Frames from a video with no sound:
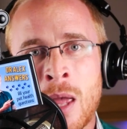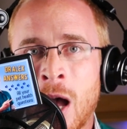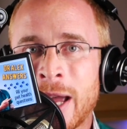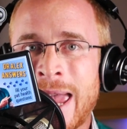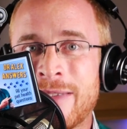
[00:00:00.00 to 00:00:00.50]

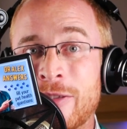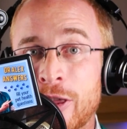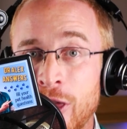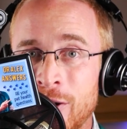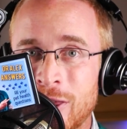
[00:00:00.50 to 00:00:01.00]
Okay, and then the
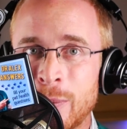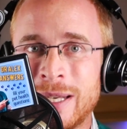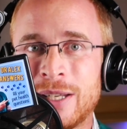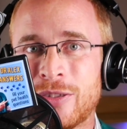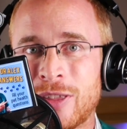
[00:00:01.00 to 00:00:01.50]
third thing we
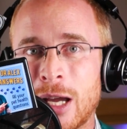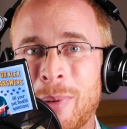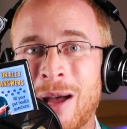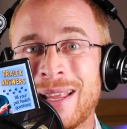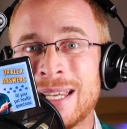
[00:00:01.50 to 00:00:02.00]
need to think
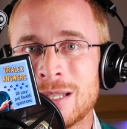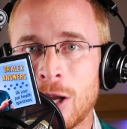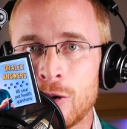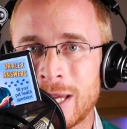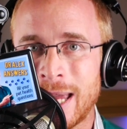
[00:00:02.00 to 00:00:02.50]
about is
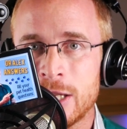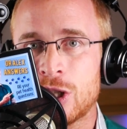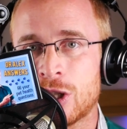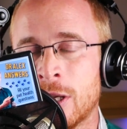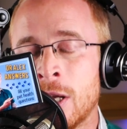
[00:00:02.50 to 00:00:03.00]

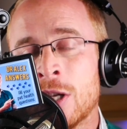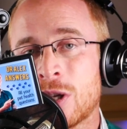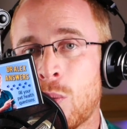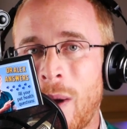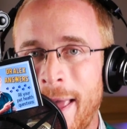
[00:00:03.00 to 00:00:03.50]
location.
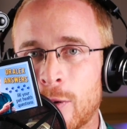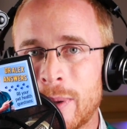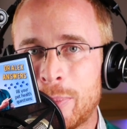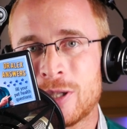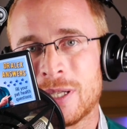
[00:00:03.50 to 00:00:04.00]
So where are
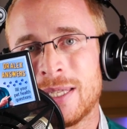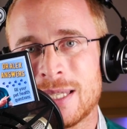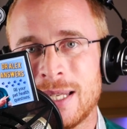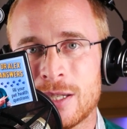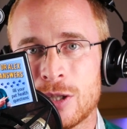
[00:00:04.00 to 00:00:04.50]
we putting
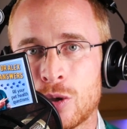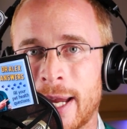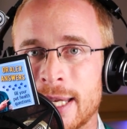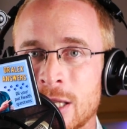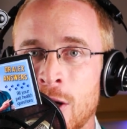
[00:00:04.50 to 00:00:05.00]
these litter
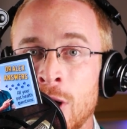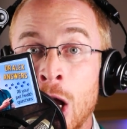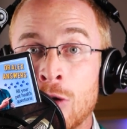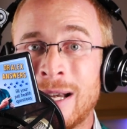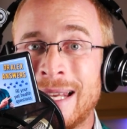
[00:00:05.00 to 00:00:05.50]
trays? So
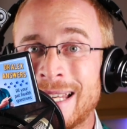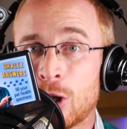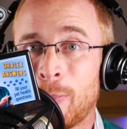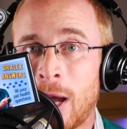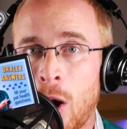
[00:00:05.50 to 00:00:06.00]
really, it
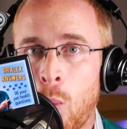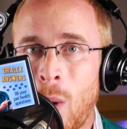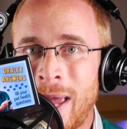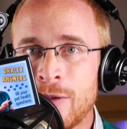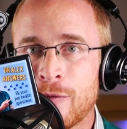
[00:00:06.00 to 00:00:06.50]
should be
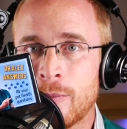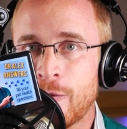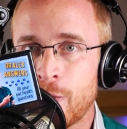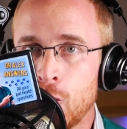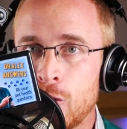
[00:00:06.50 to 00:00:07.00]
away from
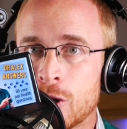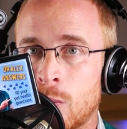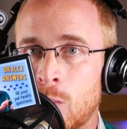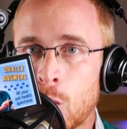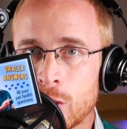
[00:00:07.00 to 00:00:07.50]
food
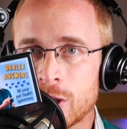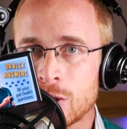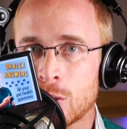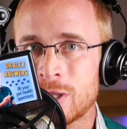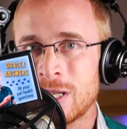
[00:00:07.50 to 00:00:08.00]
and water
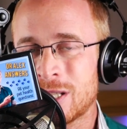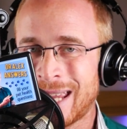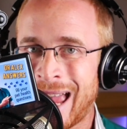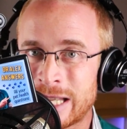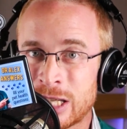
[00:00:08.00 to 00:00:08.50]
sources. So
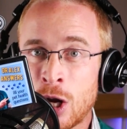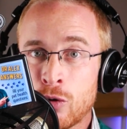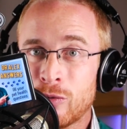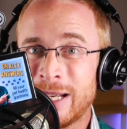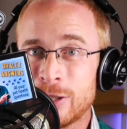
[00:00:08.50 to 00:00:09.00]
cats
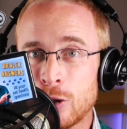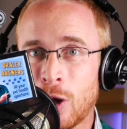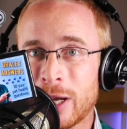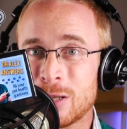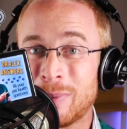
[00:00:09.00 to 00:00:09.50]
really do
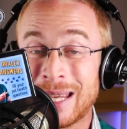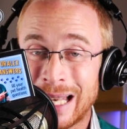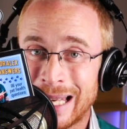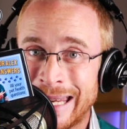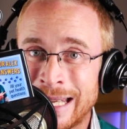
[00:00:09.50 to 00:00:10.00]
like to be
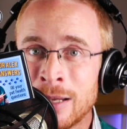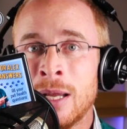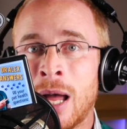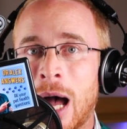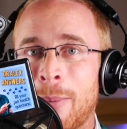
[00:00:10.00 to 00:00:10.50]
clean,
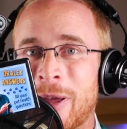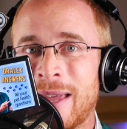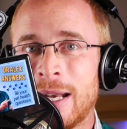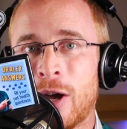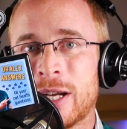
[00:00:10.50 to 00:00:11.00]
and
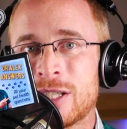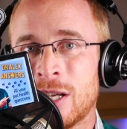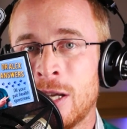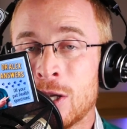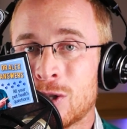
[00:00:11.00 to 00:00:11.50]
they like
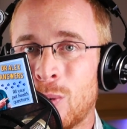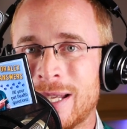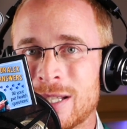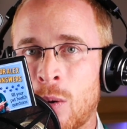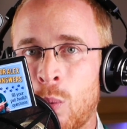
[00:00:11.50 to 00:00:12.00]
to
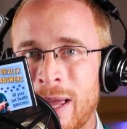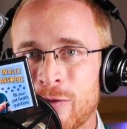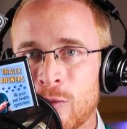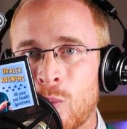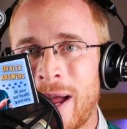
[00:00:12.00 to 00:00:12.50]
toilet away
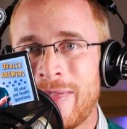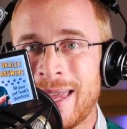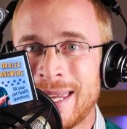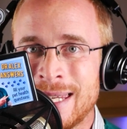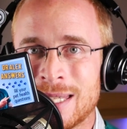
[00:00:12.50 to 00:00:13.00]
from where
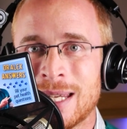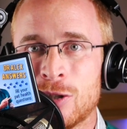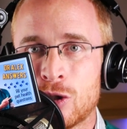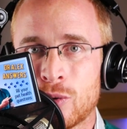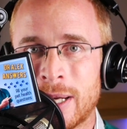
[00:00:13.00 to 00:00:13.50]
they're eating
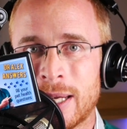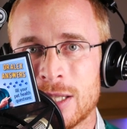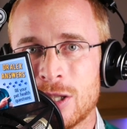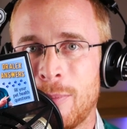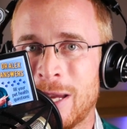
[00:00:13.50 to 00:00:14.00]
and
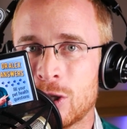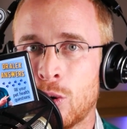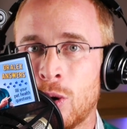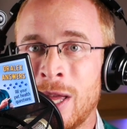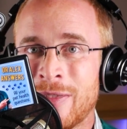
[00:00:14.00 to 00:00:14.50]
drinking. So make
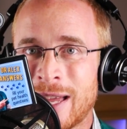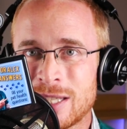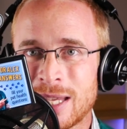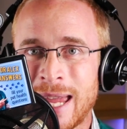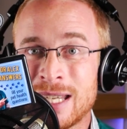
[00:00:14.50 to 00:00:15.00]
sure
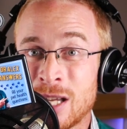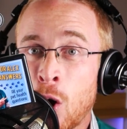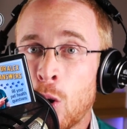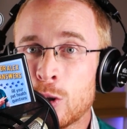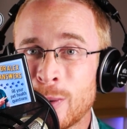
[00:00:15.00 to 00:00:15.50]
that's the case.
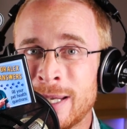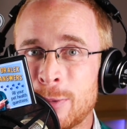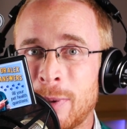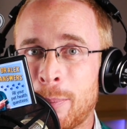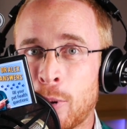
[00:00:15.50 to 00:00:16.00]
Also, it needs
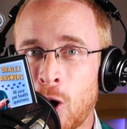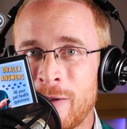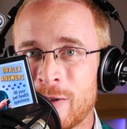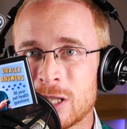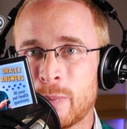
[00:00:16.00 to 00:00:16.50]
to be a
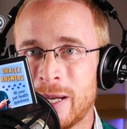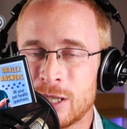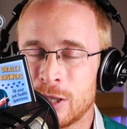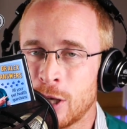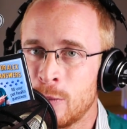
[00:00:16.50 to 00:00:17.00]
private space.
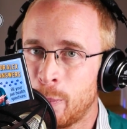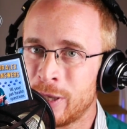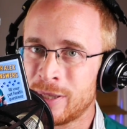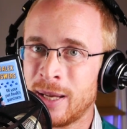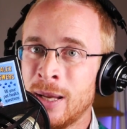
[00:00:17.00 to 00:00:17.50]
So don't
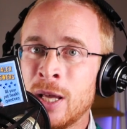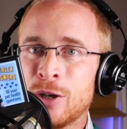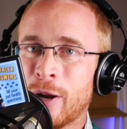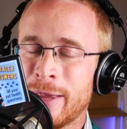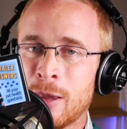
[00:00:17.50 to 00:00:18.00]
put it,
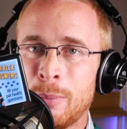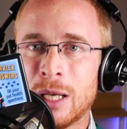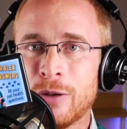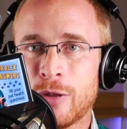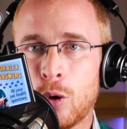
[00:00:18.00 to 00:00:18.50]
you know, in the
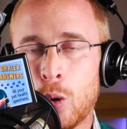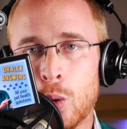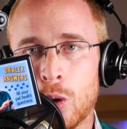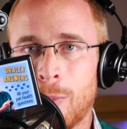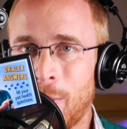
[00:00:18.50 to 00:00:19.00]
middle of the
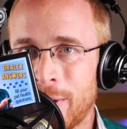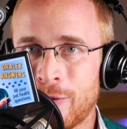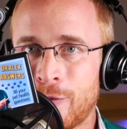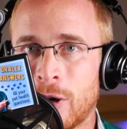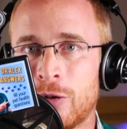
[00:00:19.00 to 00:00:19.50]
hall or by the
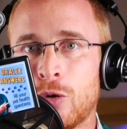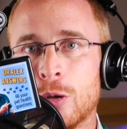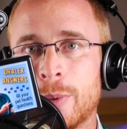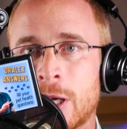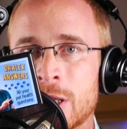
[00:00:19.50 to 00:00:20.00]
front
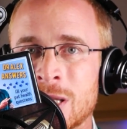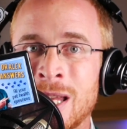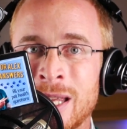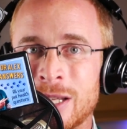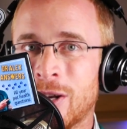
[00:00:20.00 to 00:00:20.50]
door, because,
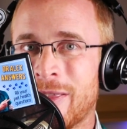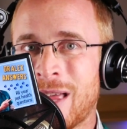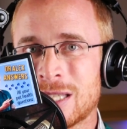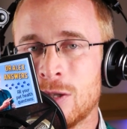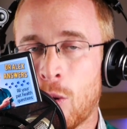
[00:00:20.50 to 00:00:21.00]
you know,
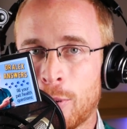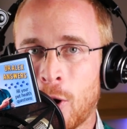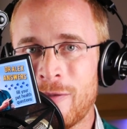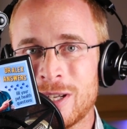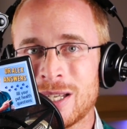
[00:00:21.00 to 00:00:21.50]
that's not
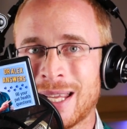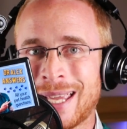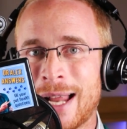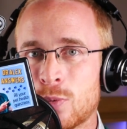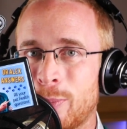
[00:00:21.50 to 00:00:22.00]
private and a
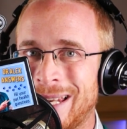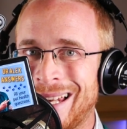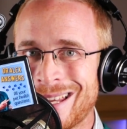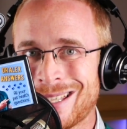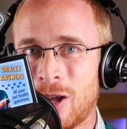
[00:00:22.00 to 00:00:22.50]
cat will be
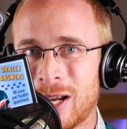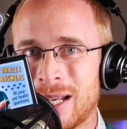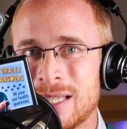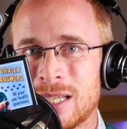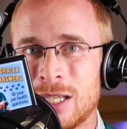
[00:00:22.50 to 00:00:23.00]
less
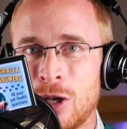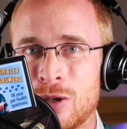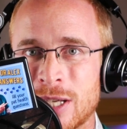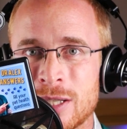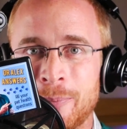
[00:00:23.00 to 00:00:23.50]
likely to
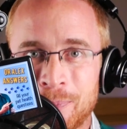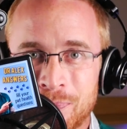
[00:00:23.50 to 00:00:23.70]
use it.